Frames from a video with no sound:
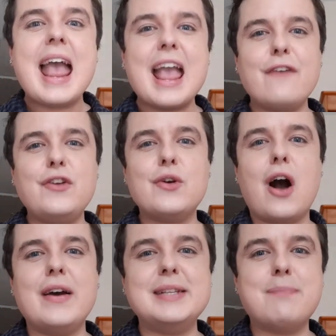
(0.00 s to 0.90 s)
If you
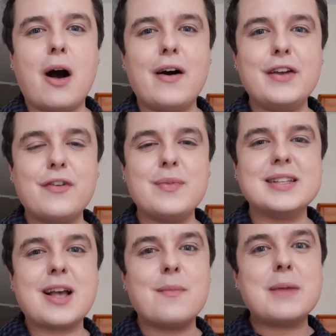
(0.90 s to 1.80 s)
guys buy from
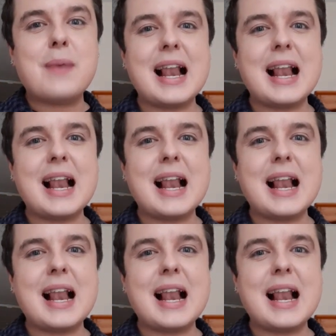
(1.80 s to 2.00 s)
this company,